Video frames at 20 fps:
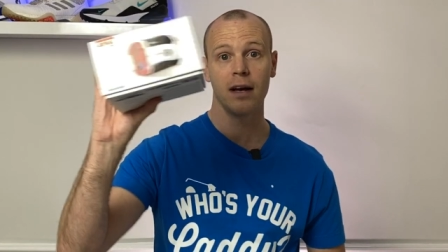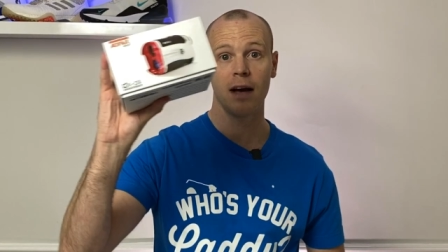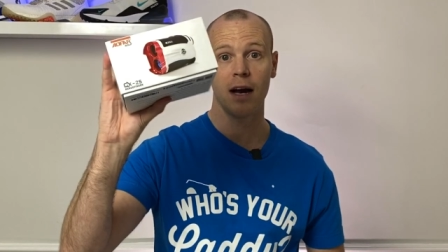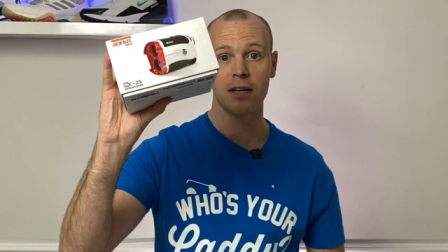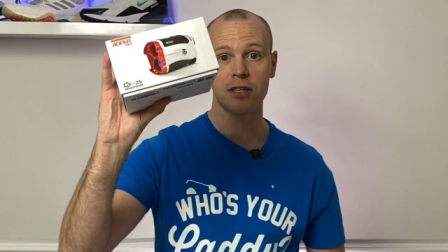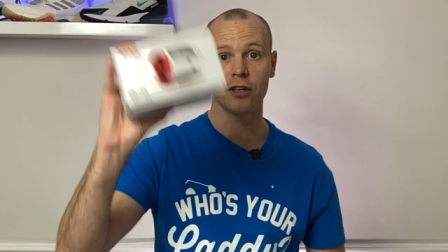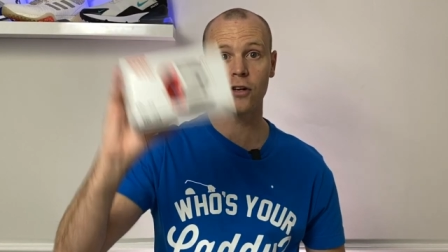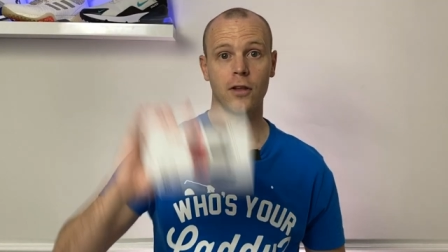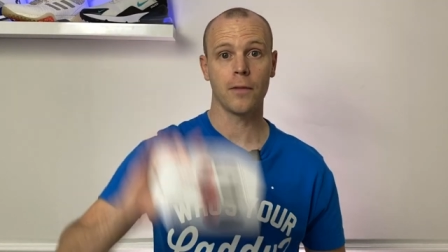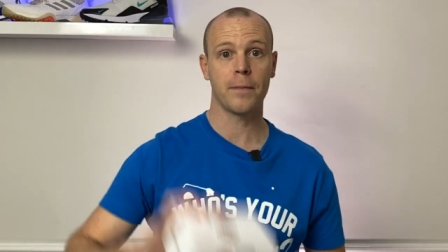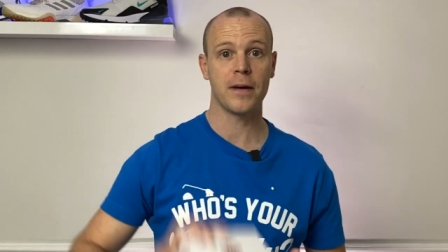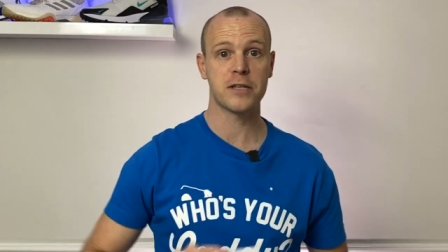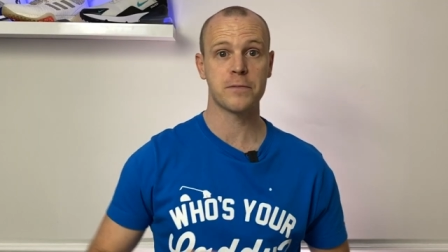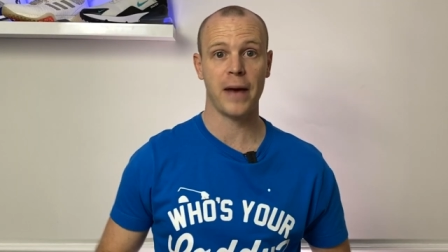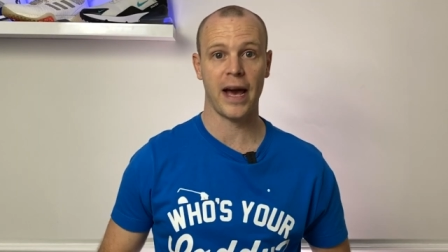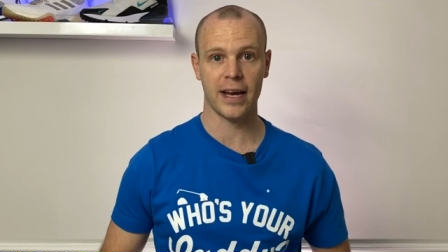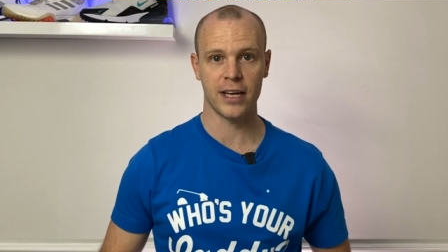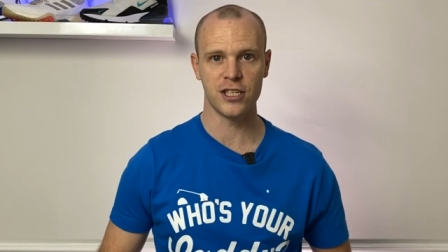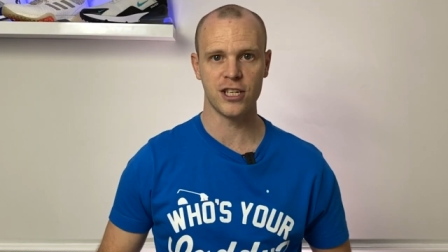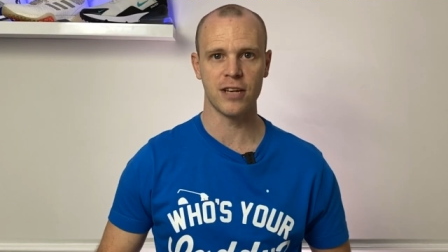has got the best
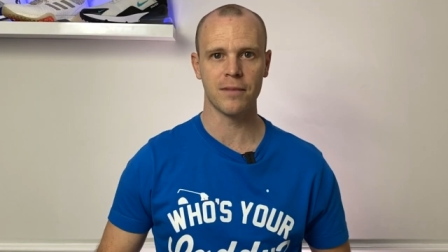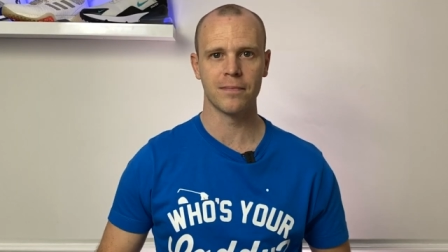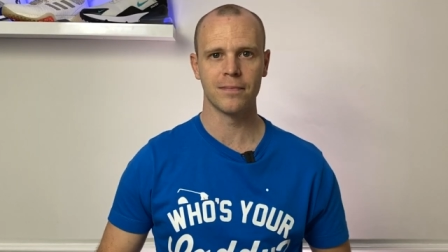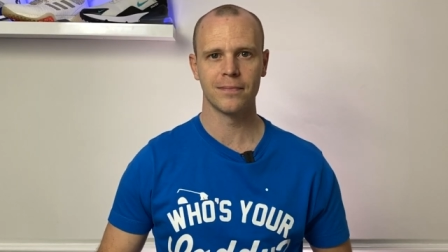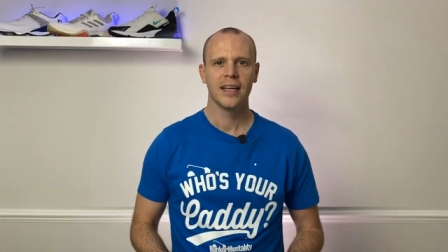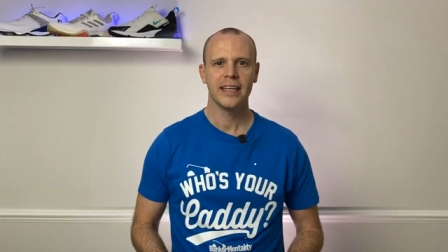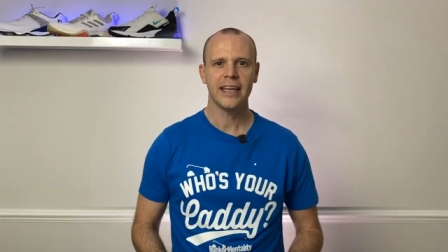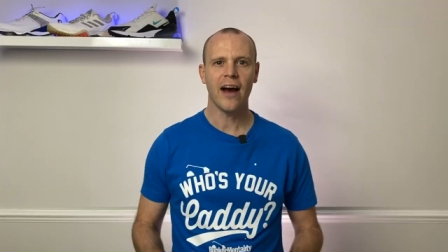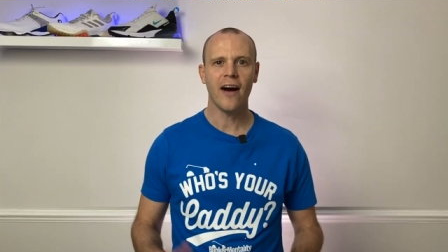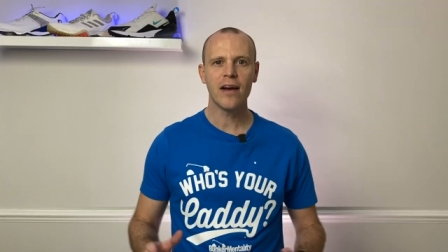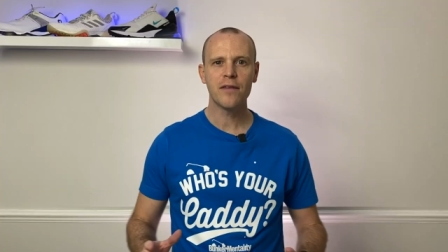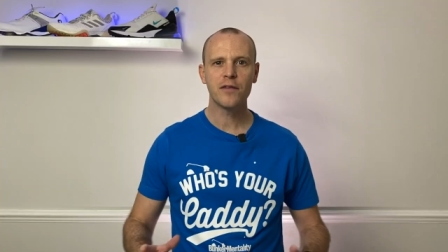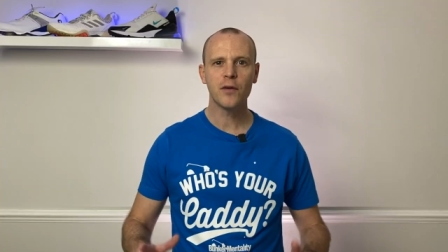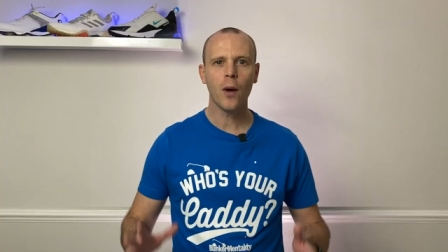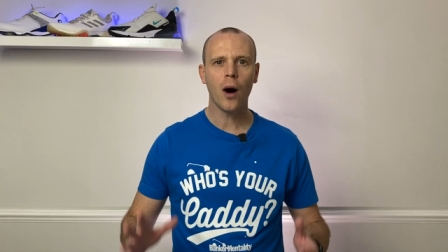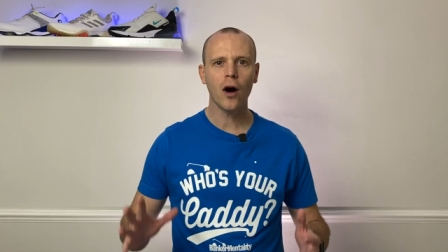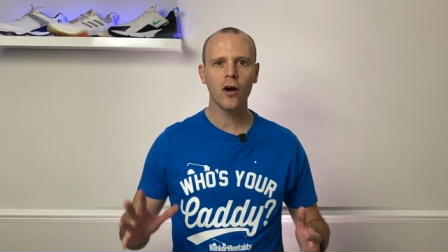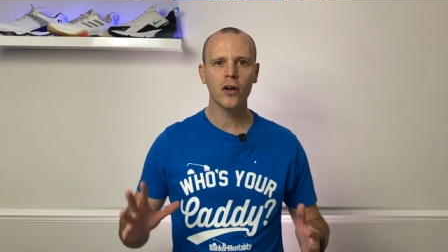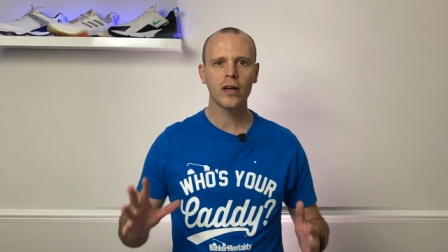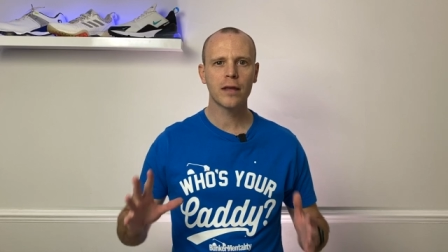packaging. Now, if you
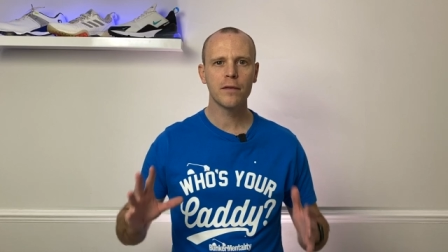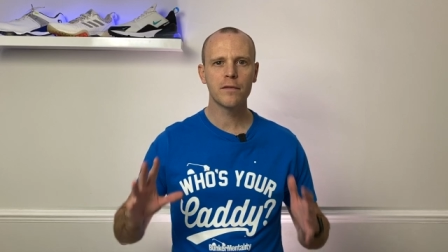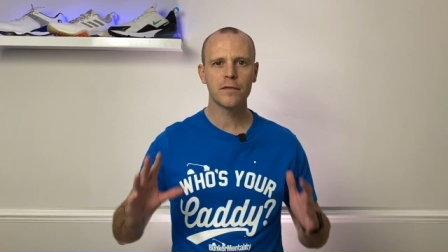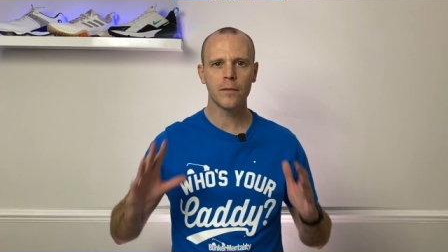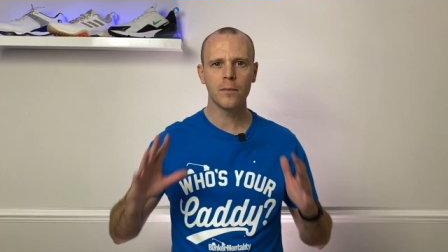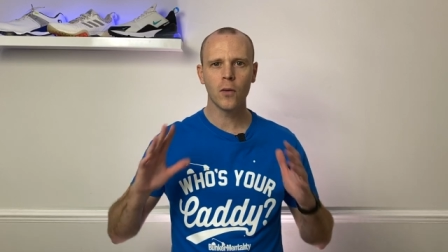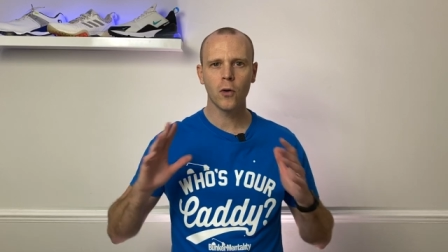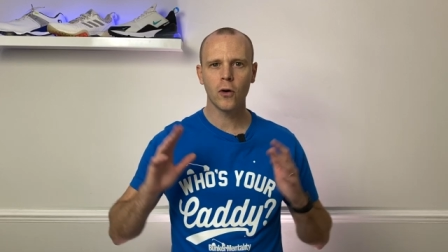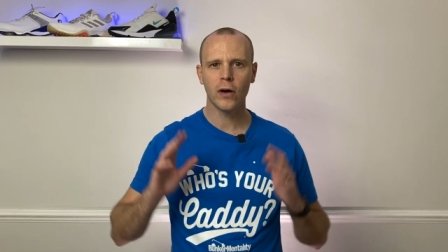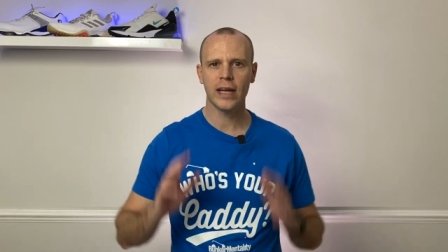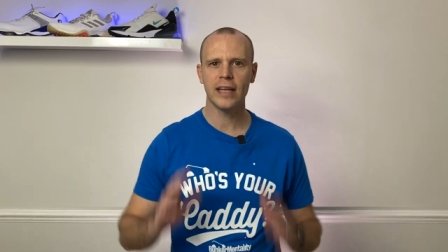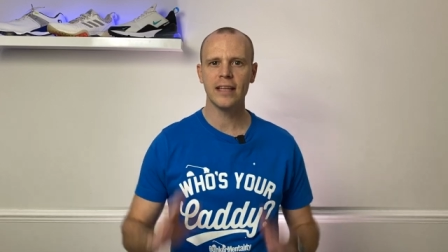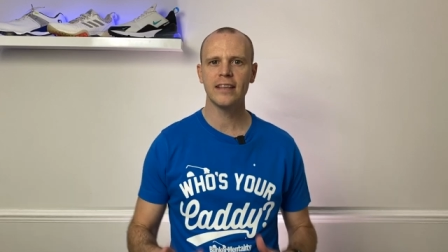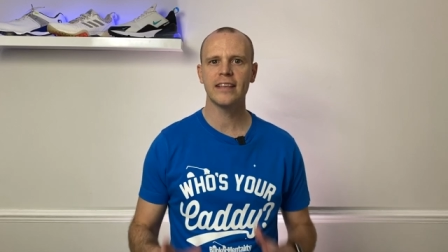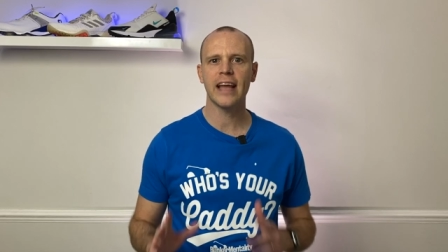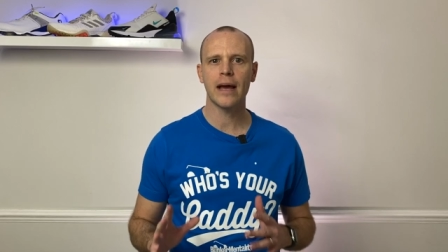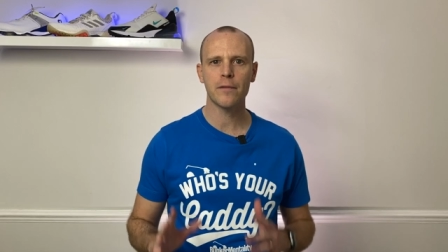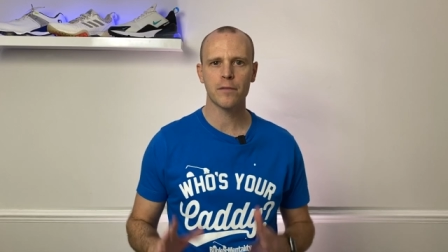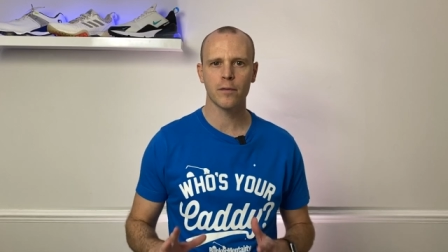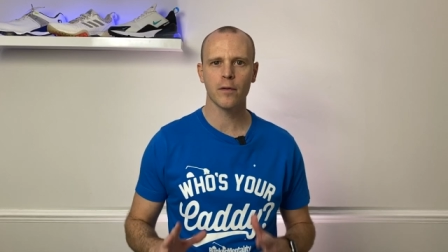are looking for more
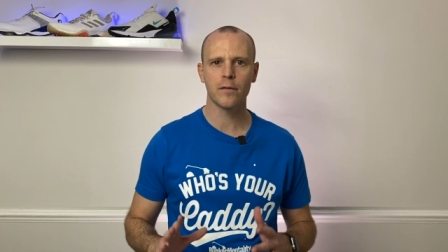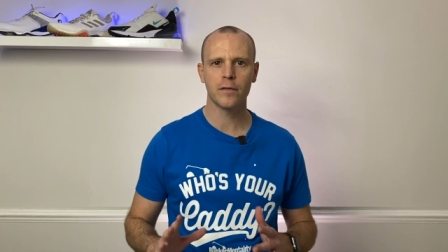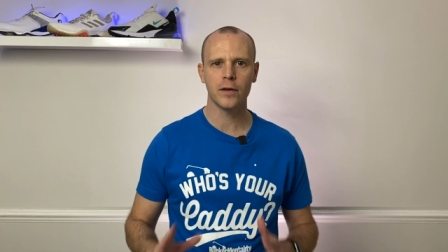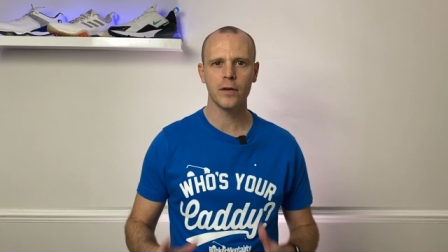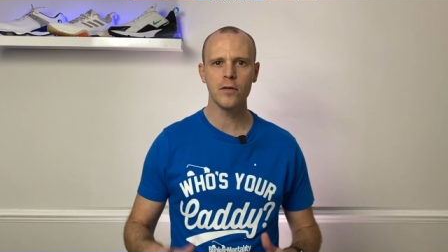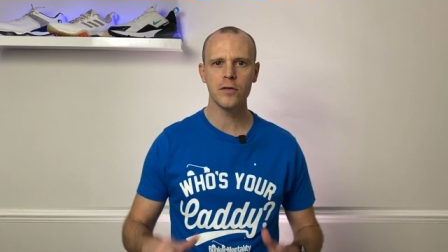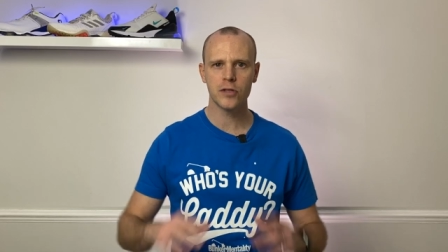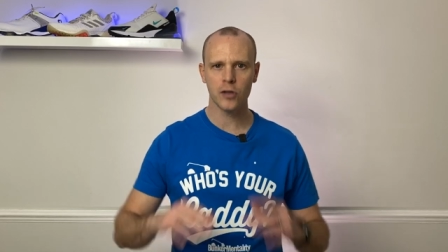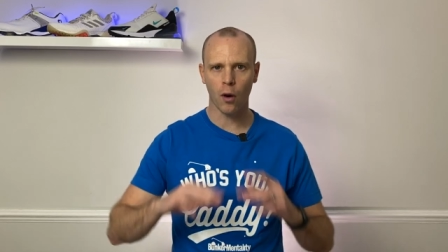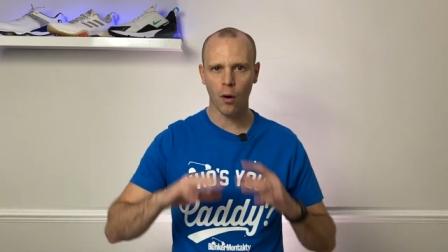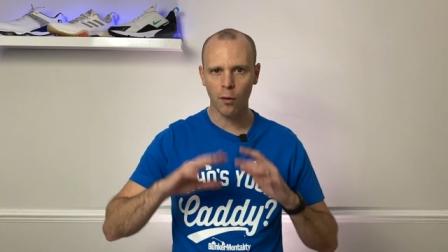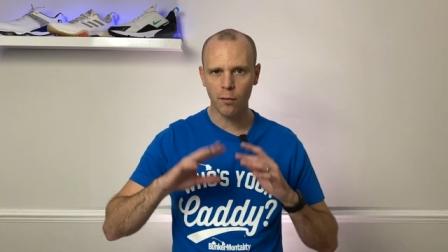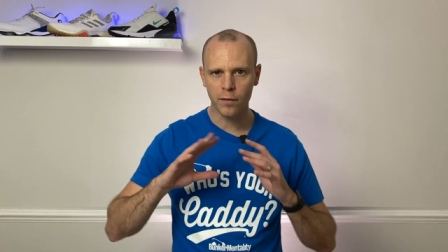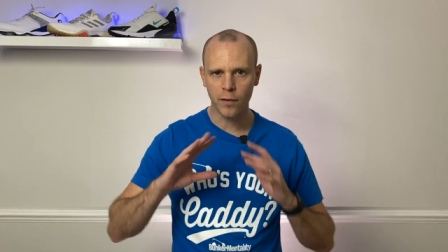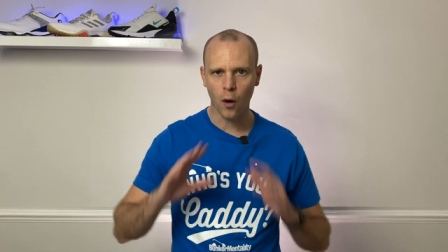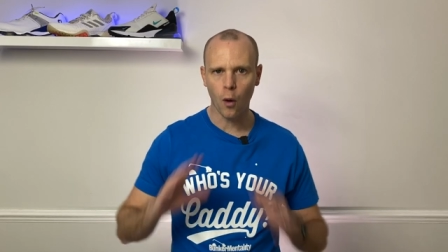in-depth reviews of